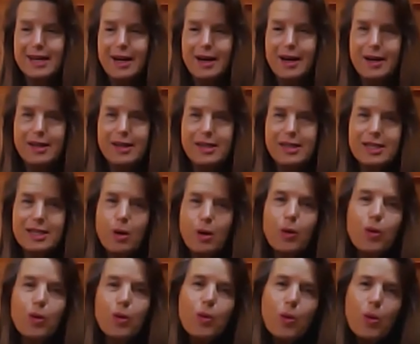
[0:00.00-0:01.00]
so
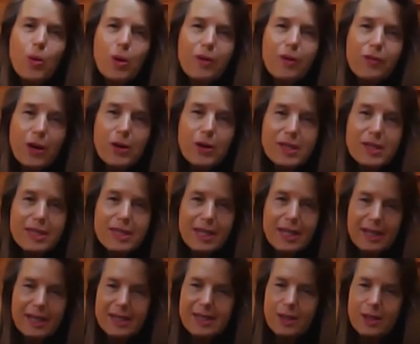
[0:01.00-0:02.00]
all of those
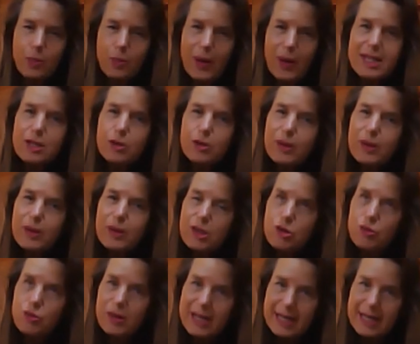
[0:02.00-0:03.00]
things, the way to
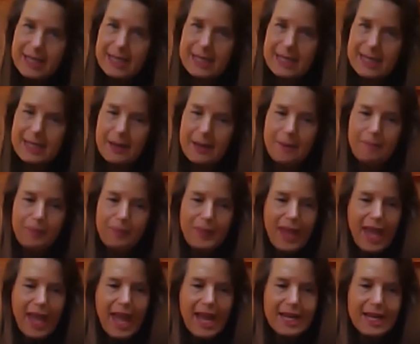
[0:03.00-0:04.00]
redress
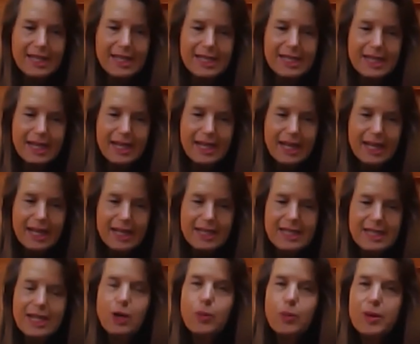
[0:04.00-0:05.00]
and
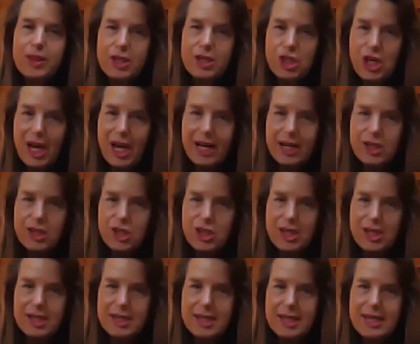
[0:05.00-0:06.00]
deal with the
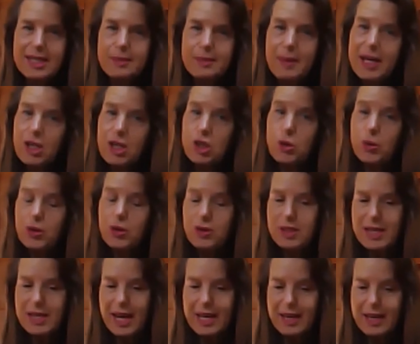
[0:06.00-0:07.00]
challenges is make sure you
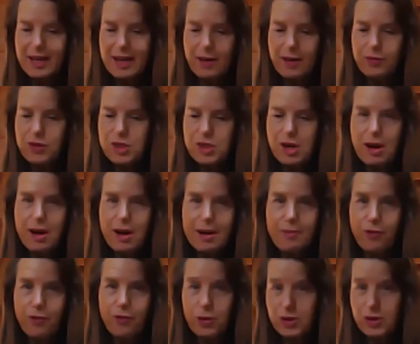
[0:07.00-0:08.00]
take enough time
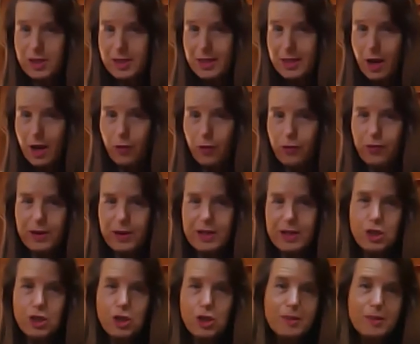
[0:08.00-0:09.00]
for yourself in
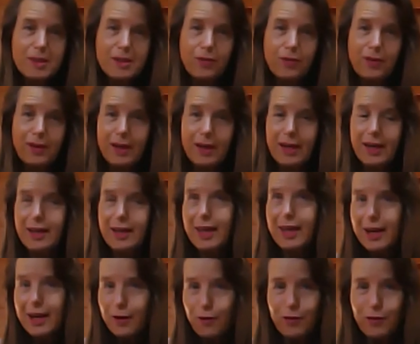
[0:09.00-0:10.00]
terms of
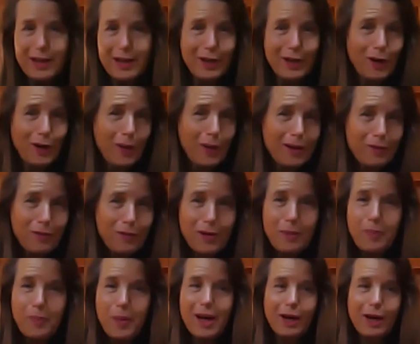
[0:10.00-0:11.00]
getting fit, going for
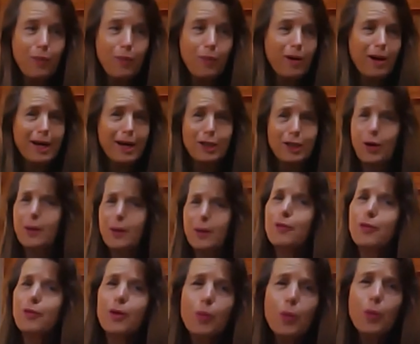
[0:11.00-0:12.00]
a bike ride, going
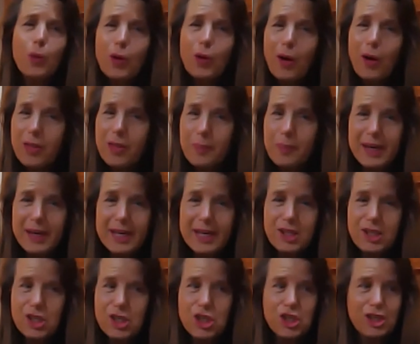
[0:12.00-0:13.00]
for a walk on the
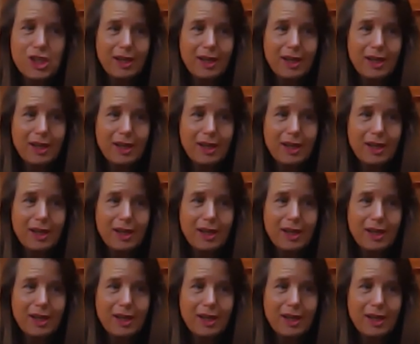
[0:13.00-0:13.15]
beach,